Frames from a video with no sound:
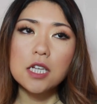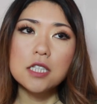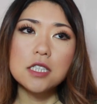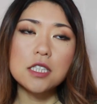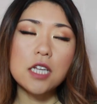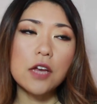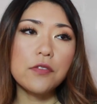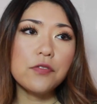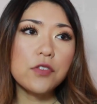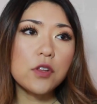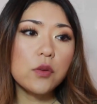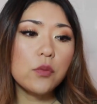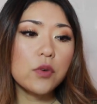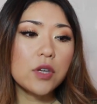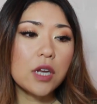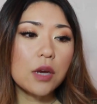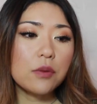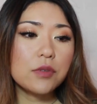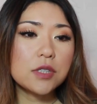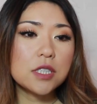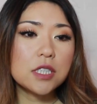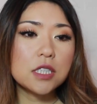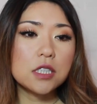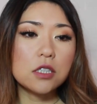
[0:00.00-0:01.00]
Definitely when I
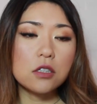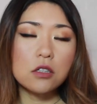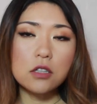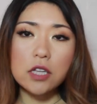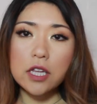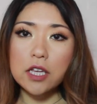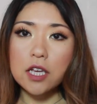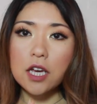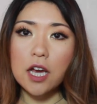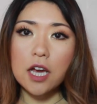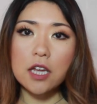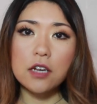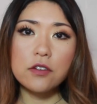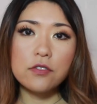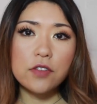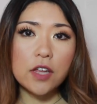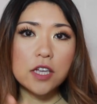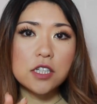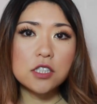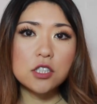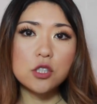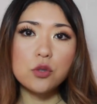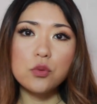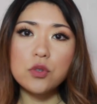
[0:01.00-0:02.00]
was still like kind of
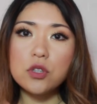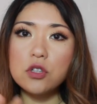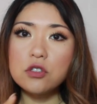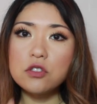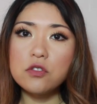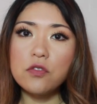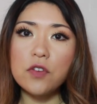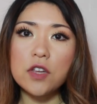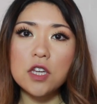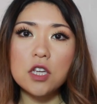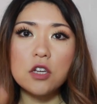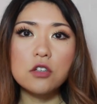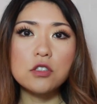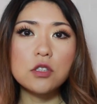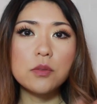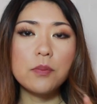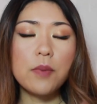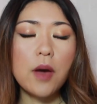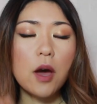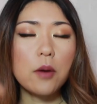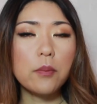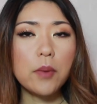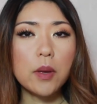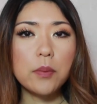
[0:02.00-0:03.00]
like doing those videos
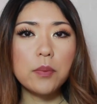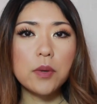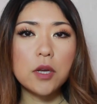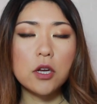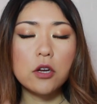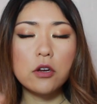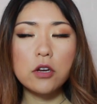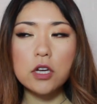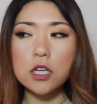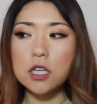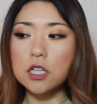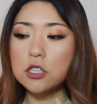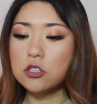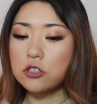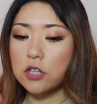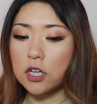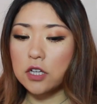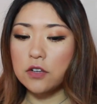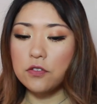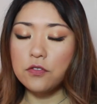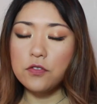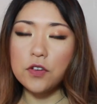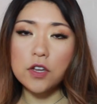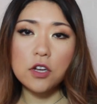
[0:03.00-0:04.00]
about my period and
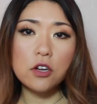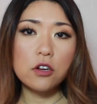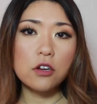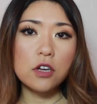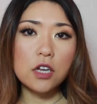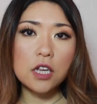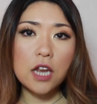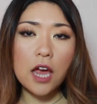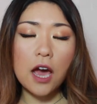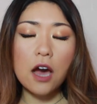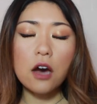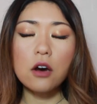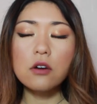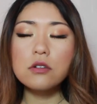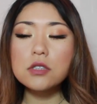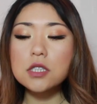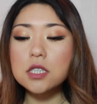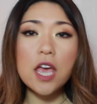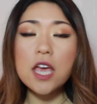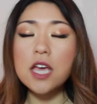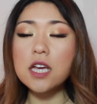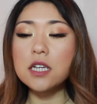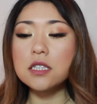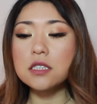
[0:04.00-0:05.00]
trying to figure it out.
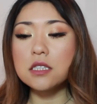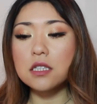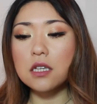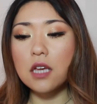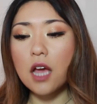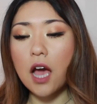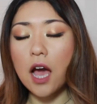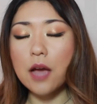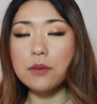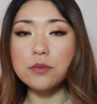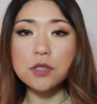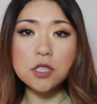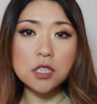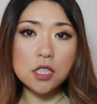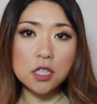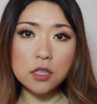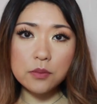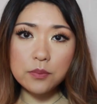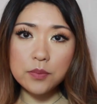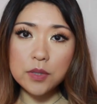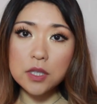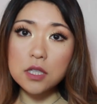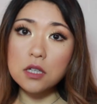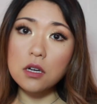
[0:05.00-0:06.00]
And I'm just going
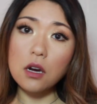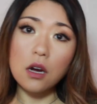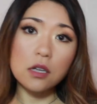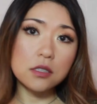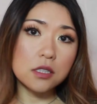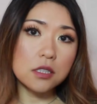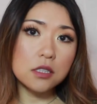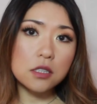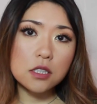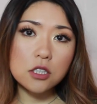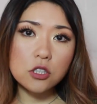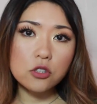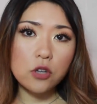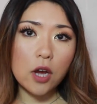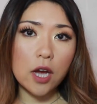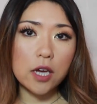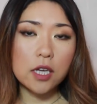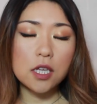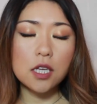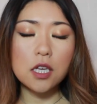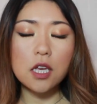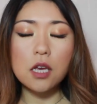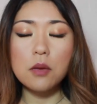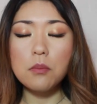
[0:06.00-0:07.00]
to be constantly
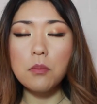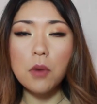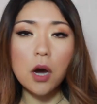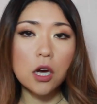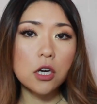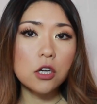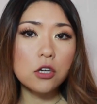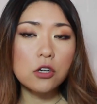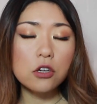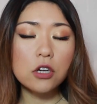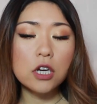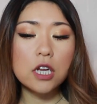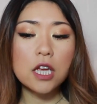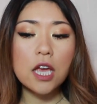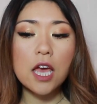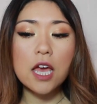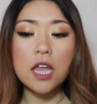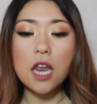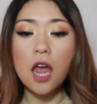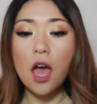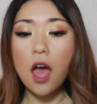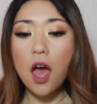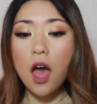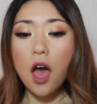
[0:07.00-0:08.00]
tracking it, monitoring
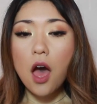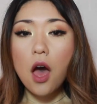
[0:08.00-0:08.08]
it.